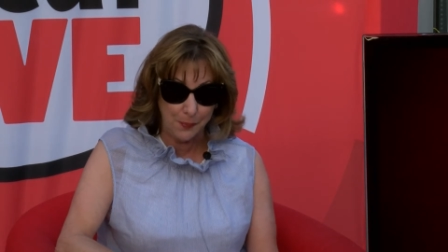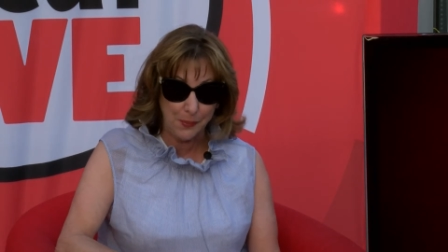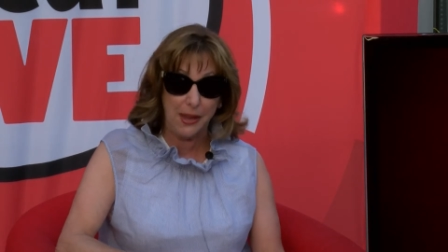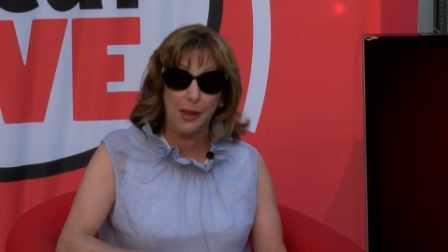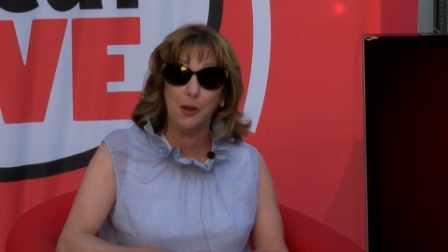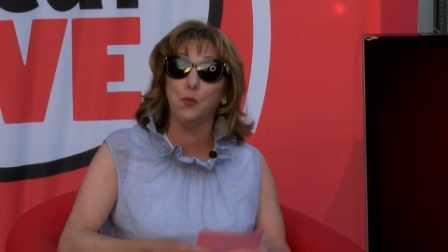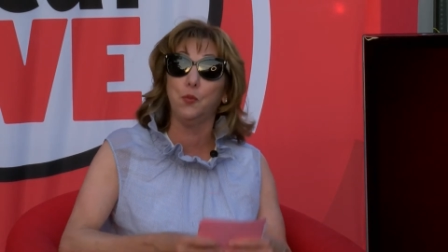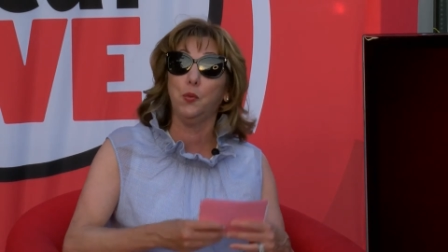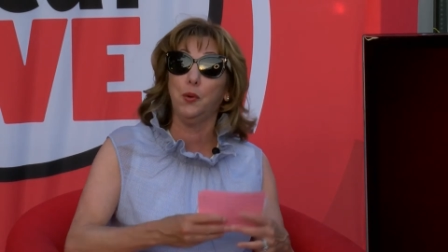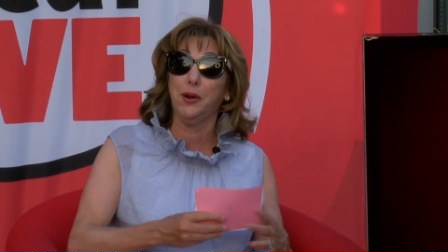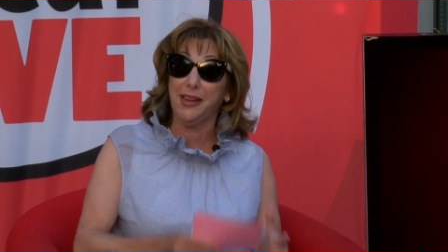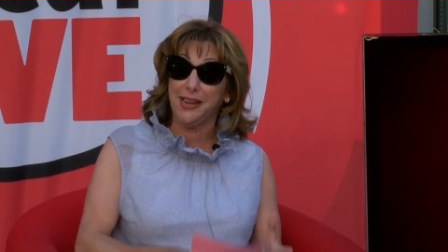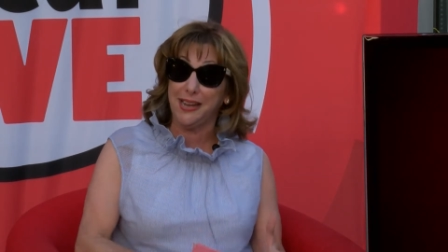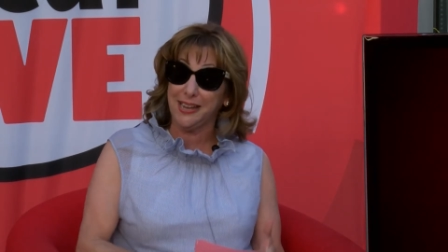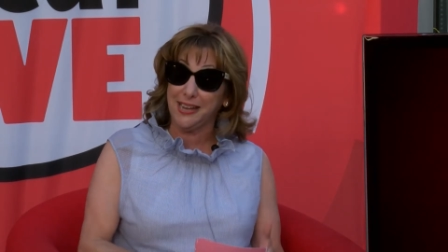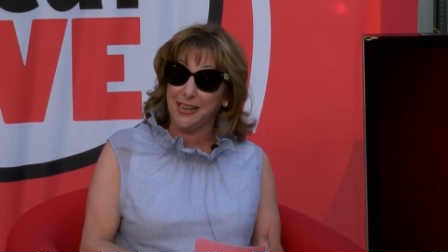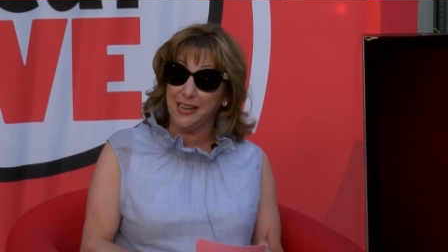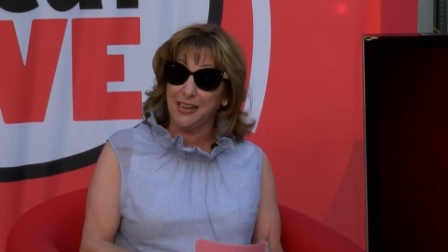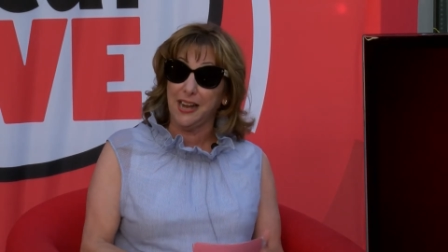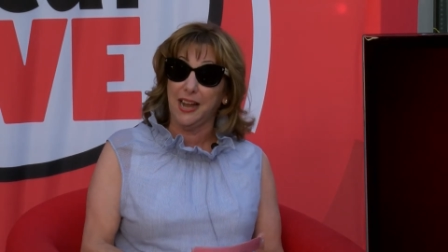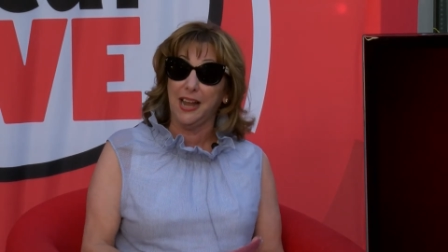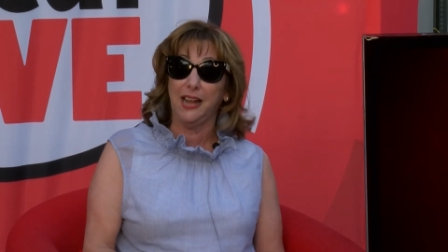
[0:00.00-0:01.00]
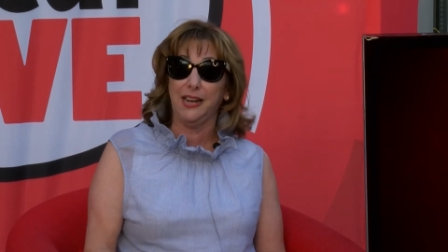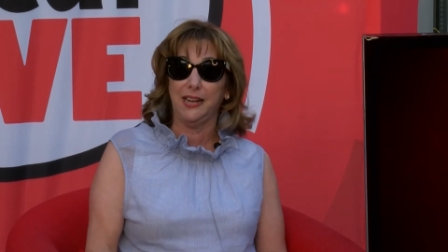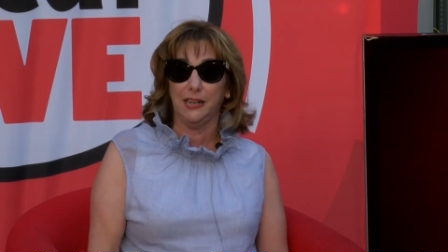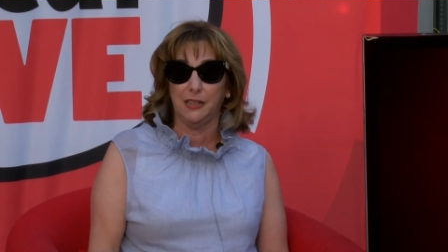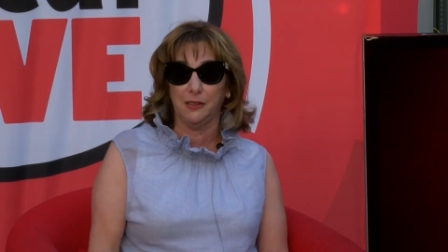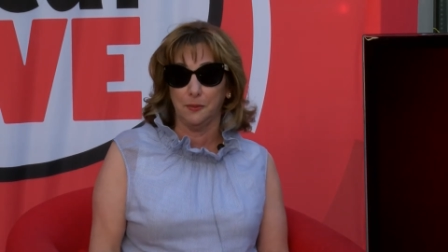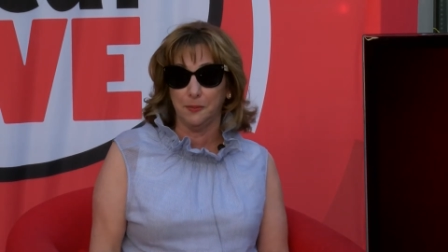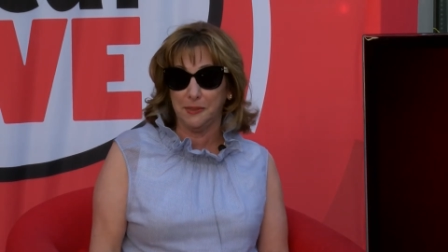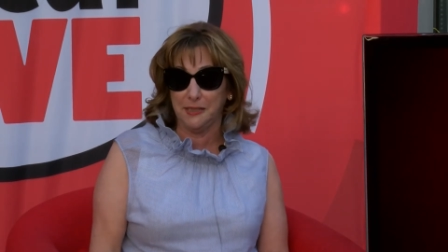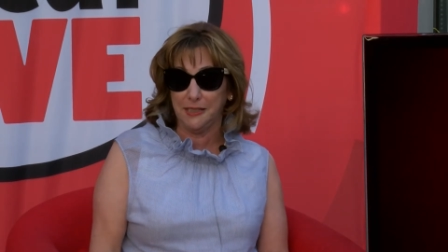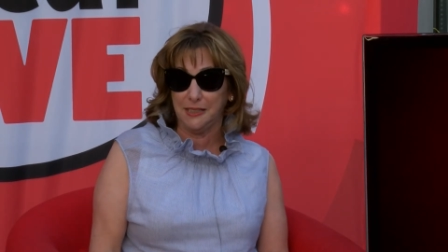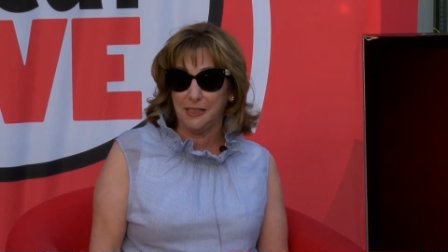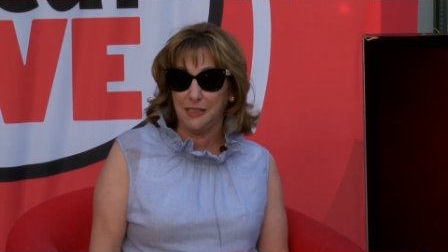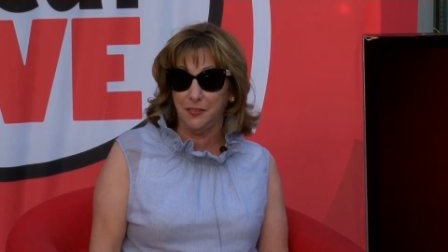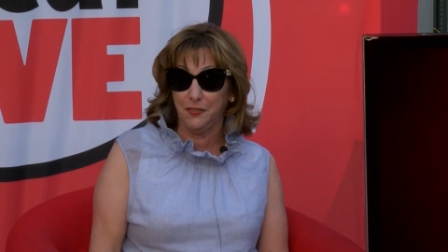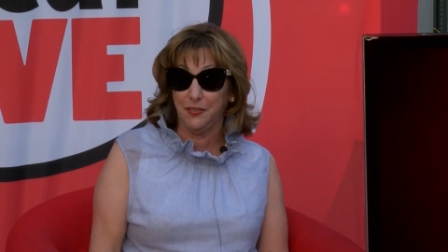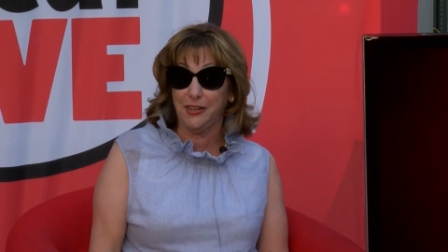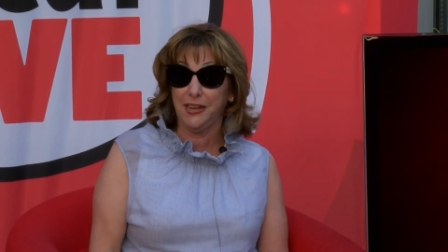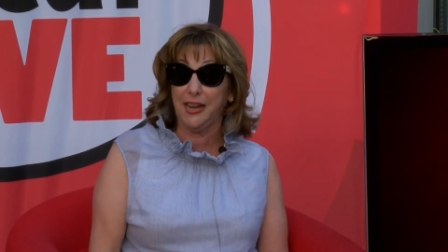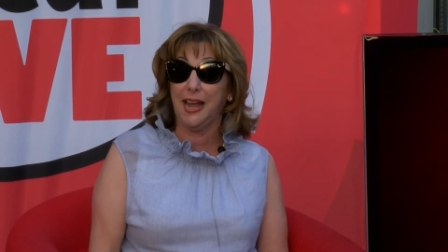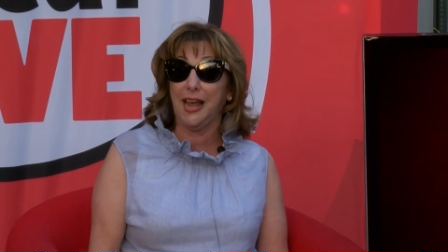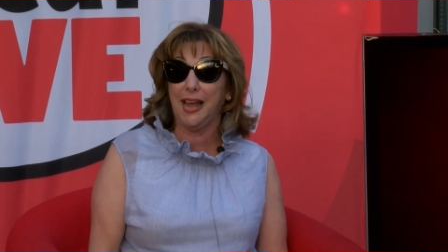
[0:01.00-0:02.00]
And we at LMC
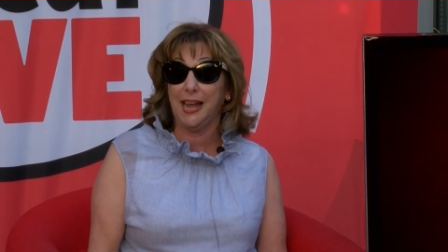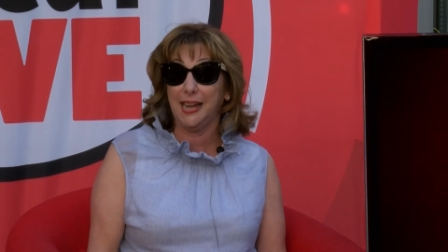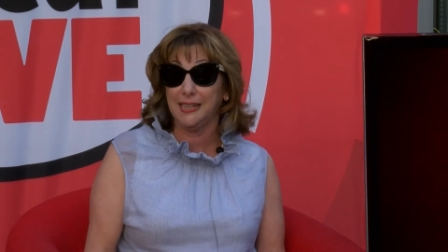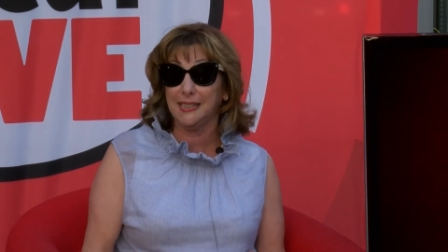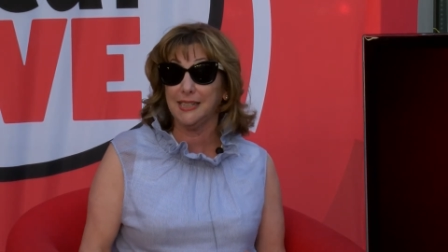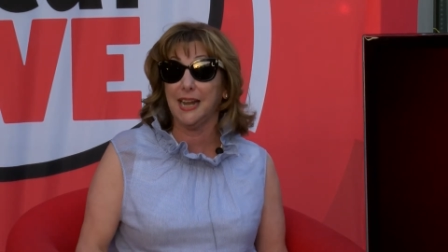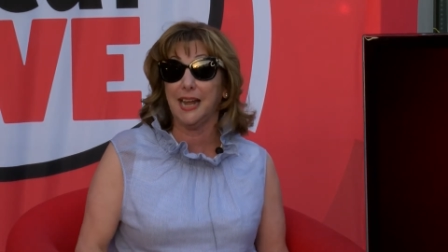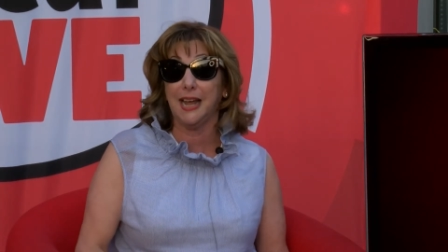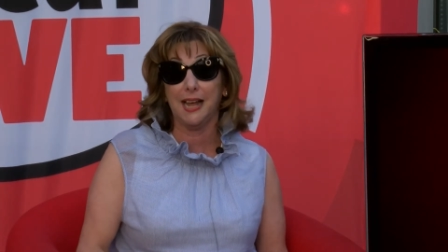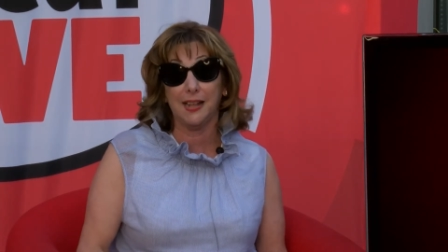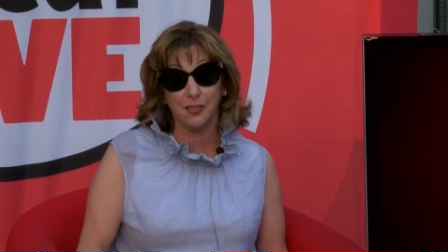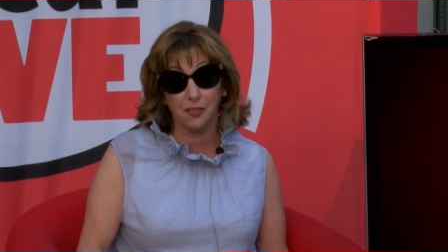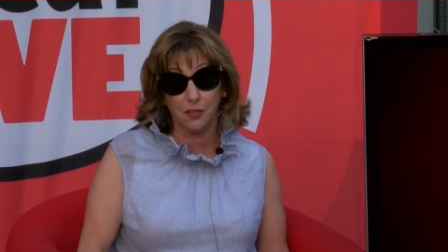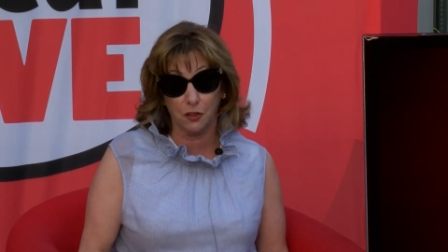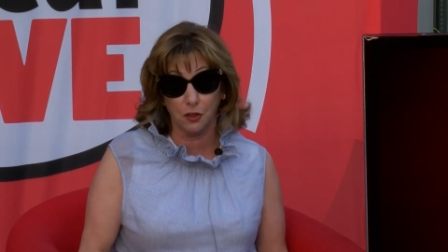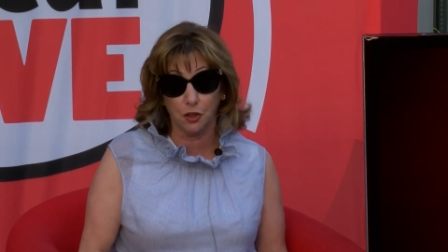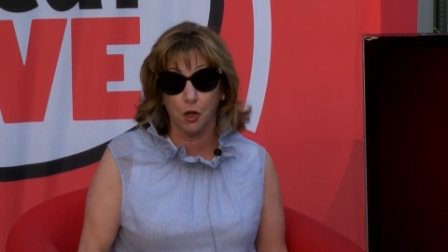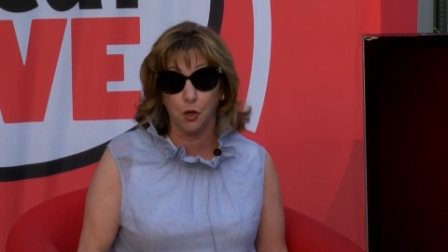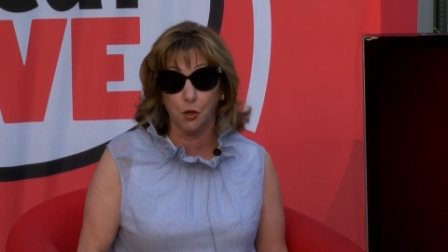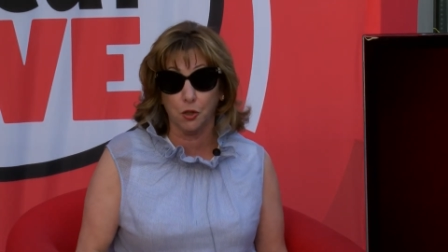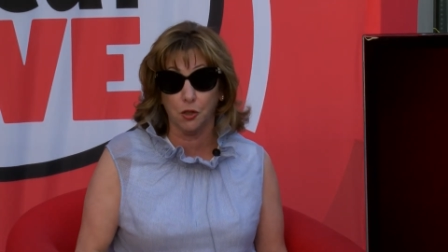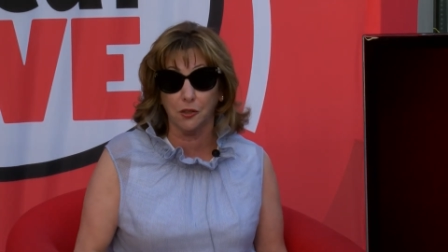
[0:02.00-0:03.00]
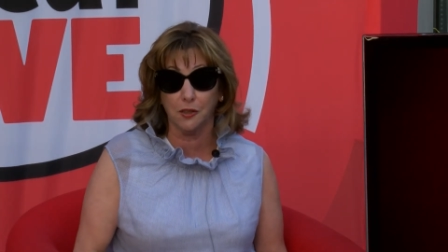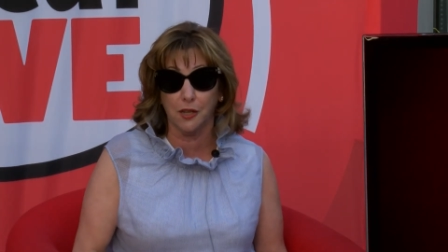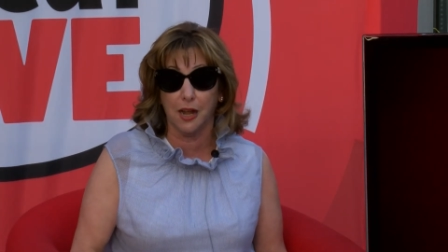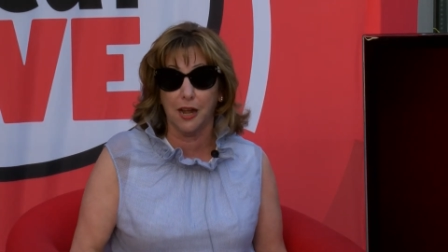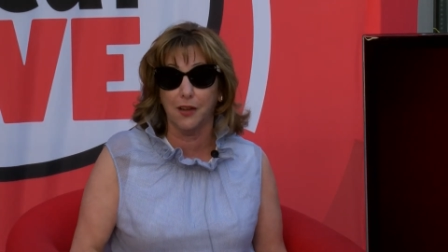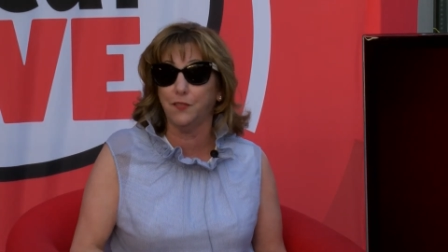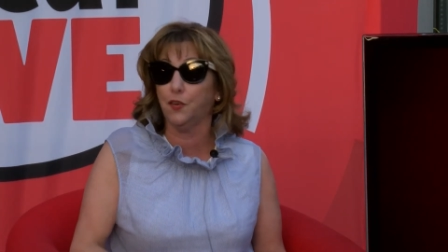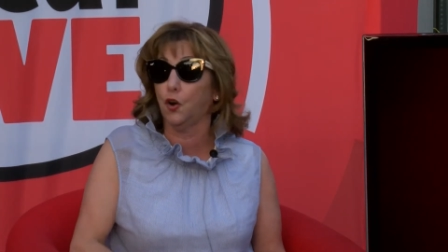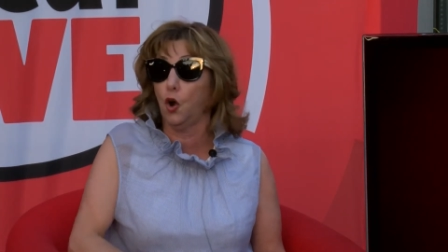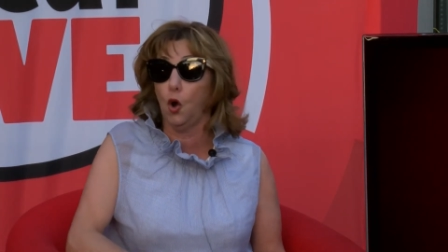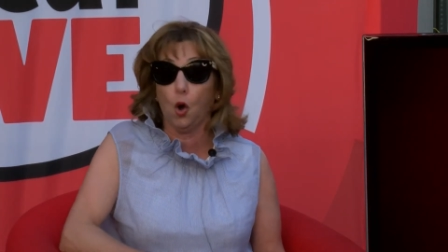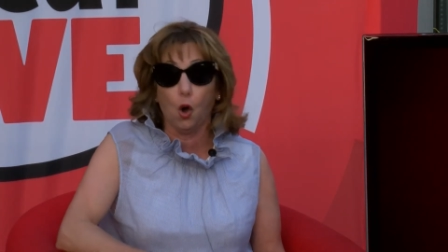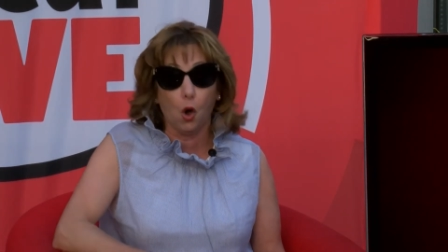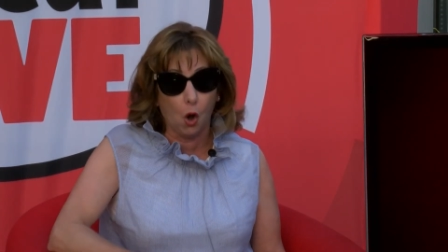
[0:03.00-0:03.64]
TV and at the Local Live are